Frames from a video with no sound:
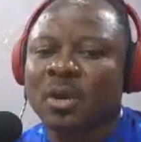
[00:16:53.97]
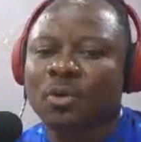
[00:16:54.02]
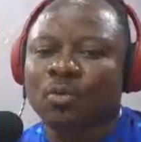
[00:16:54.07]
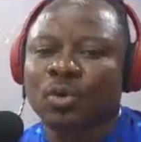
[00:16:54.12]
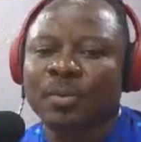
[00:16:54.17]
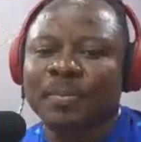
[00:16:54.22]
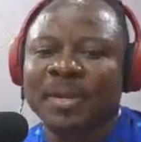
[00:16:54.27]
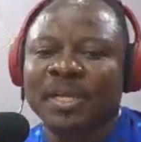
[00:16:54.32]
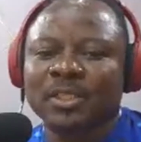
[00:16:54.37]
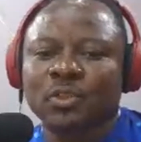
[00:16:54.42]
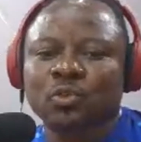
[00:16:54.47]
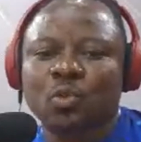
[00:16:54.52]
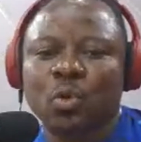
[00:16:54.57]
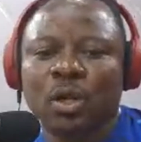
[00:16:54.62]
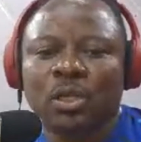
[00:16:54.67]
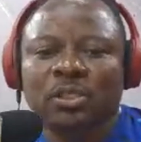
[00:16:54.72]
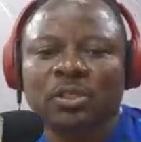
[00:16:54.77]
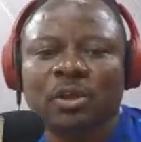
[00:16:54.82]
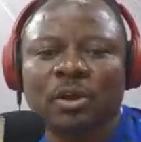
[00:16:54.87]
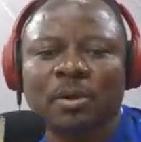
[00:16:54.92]
Women's
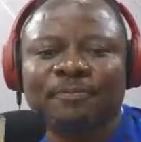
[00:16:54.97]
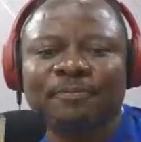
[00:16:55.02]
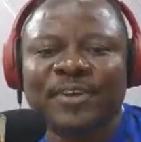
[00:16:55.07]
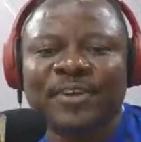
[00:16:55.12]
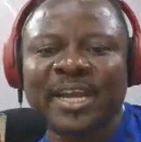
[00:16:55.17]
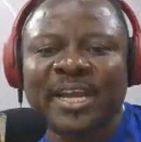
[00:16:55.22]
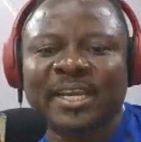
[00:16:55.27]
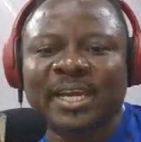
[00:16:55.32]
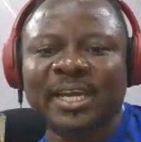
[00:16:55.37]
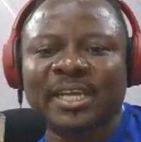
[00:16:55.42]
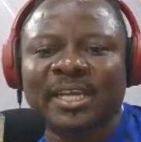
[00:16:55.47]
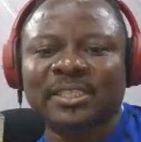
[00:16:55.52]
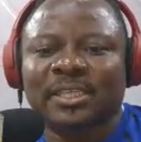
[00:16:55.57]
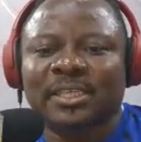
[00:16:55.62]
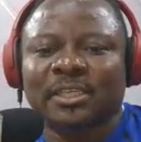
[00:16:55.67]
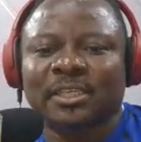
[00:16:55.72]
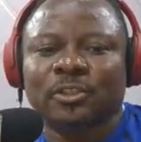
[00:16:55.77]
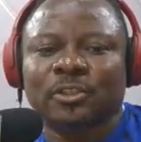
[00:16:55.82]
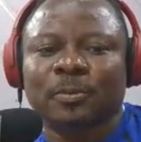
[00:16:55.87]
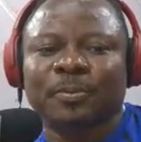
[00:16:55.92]
World Cup finals,
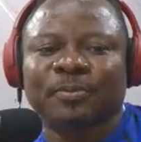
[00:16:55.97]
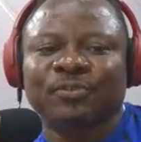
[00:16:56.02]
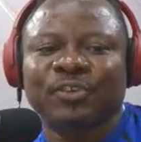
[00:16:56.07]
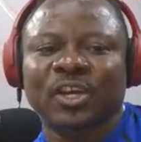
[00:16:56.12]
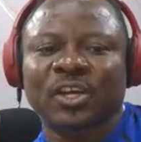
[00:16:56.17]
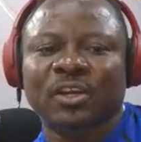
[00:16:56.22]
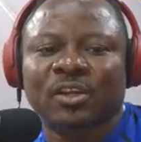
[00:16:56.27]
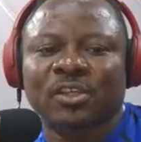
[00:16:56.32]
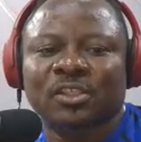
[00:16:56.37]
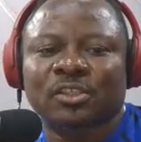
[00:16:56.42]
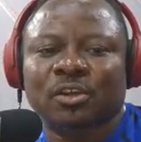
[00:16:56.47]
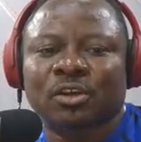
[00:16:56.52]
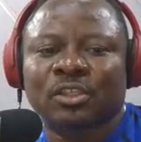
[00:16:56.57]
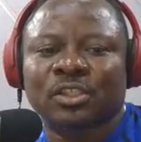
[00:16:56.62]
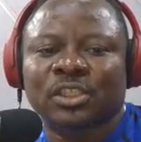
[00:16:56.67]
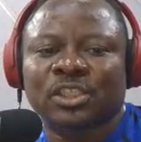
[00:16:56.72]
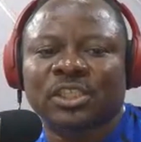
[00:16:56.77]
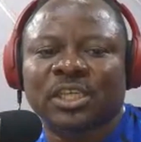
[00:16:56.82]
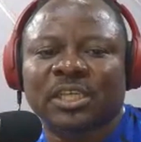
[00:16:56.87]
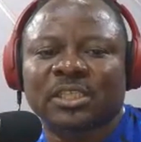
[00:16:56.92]
the Super Falcons
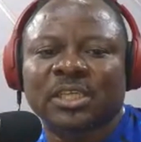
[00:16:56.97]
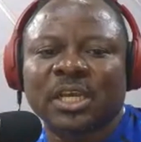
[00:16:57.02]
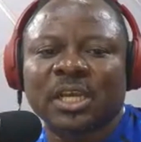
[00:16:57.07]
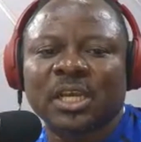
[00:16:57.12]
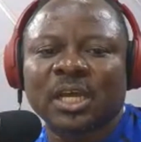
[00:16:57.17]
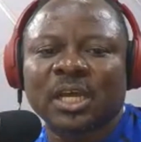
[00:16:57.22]
contingent